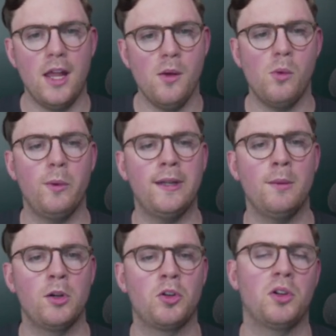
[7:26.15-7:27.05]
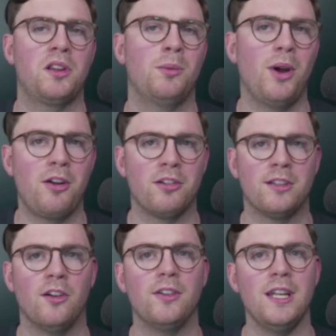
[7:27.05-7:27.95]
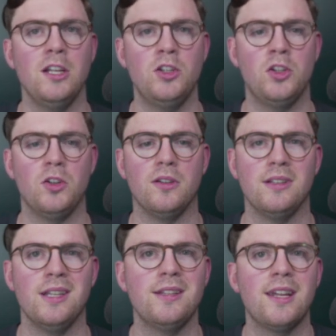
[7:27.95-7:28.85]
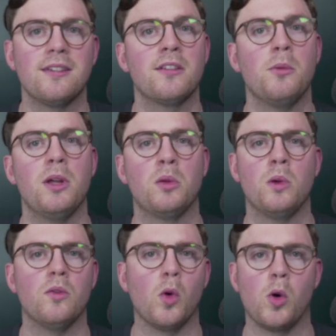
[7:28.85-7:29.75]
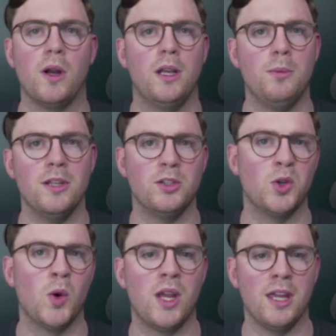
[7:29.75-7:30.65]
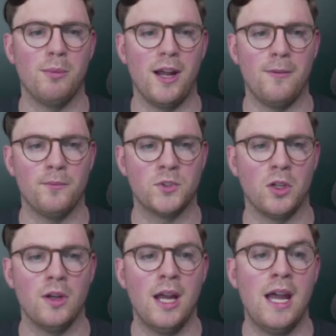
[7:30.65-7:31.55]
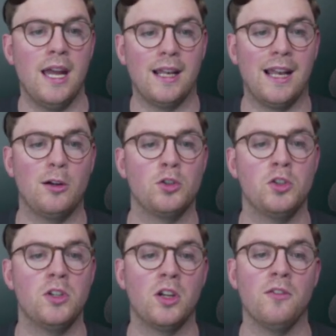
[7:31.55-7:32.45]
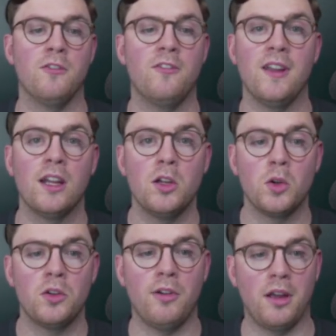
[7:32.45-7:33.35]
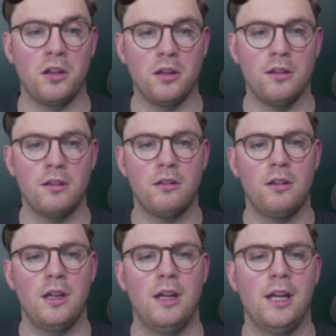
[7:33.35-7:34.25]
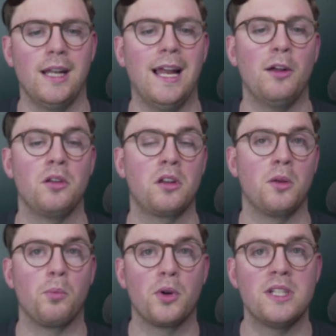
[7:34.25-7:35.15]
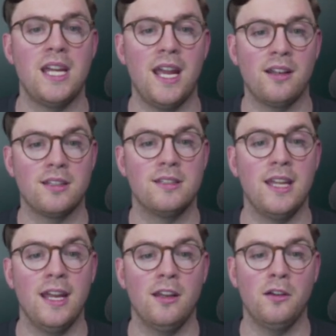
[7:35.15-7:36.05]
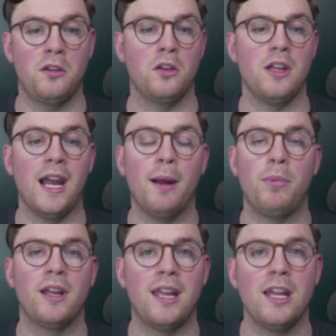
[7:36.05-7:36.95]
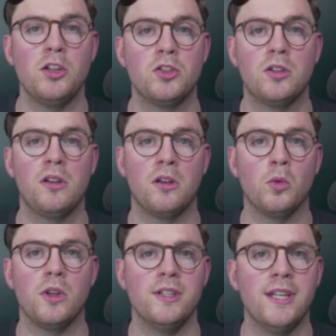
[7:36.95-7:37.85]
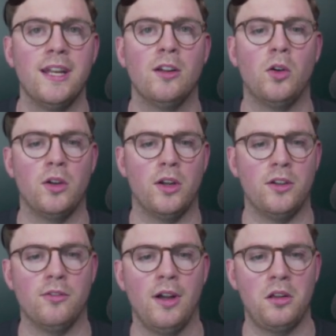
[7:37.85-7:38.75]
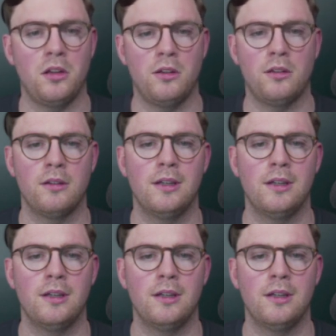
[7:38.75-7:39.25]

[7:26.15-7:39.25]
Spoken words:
And then when we come across the Microsoft Intune, this gets to the bits we've already been talking about. So it allows you to configure your devices, it allows us to protect data, so the applications and all the data on our devices,